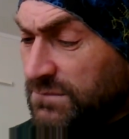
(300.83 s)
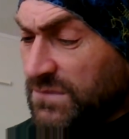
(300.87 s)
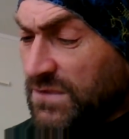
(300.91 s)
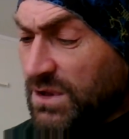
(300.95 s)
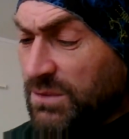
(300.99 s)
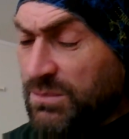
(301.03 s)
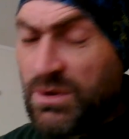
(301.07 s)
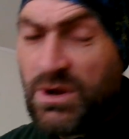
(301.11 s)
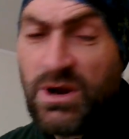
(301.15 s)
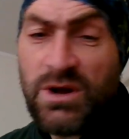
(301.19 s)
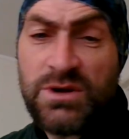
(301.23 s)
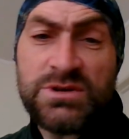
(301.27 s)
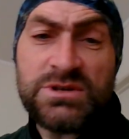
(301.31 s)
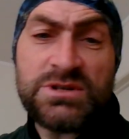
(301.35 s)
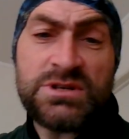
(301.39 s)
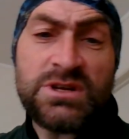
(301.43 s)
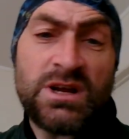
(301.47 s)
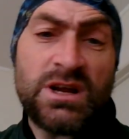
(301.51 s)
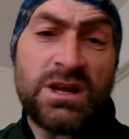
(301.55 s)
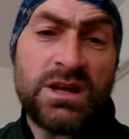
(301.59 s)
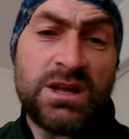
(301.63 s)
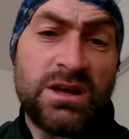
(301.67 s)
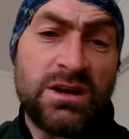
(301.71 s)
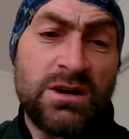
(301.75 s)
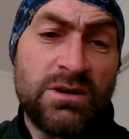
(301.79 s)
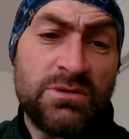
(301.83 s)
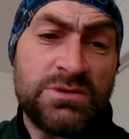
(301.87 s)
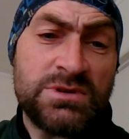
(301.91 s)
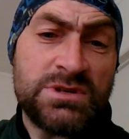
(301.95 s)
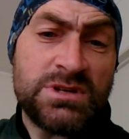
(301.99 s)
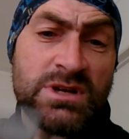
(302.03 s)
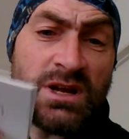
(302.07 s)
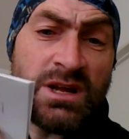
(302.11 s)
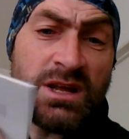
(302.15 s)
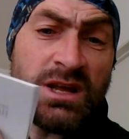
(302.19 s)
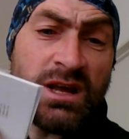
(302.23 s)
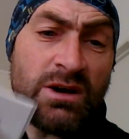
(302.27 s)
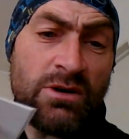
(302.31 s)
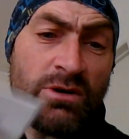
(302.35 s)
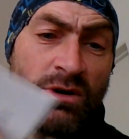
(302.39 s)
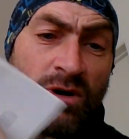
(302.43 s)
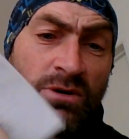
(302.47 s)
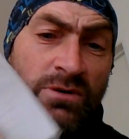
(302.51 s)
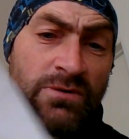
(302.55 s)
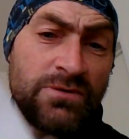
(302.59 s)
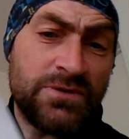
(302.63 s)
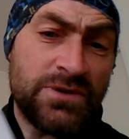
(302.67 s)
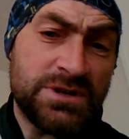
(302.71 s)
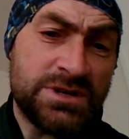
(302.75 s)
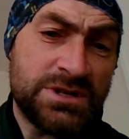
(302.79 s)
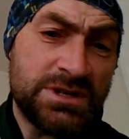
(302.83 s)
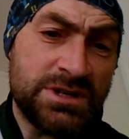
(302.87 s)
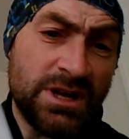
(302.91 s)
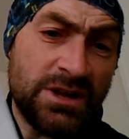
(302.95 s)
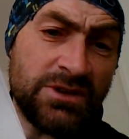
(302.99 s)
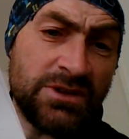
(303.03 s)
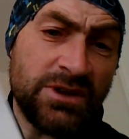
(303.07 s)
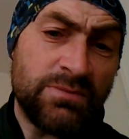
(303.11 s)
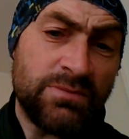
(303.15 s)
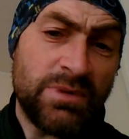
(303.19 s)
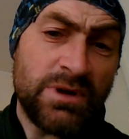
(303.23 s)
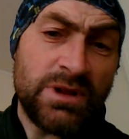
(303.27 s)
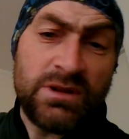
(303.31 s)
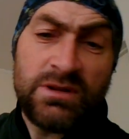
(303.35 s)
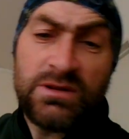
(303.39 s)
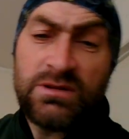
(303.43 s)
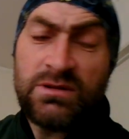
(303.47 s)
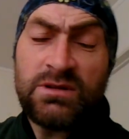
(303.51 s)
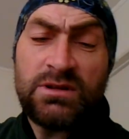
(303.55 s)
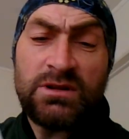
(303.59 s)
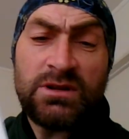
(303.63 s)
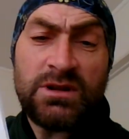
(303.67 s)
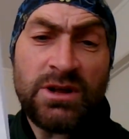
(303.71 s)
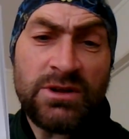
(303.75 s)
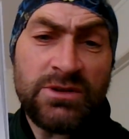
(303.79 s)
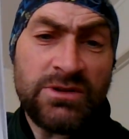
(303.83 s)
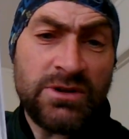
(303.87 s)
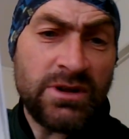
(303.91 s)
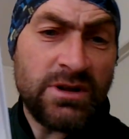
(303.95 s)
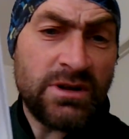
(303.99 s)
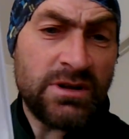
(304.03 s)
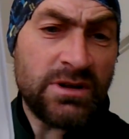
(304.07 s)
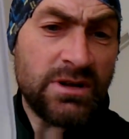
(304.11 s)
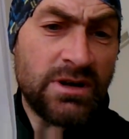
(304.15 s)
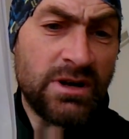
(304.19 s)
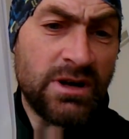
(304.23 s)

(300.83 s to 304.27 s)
But I'm just gonna carry on with this nothing but nothing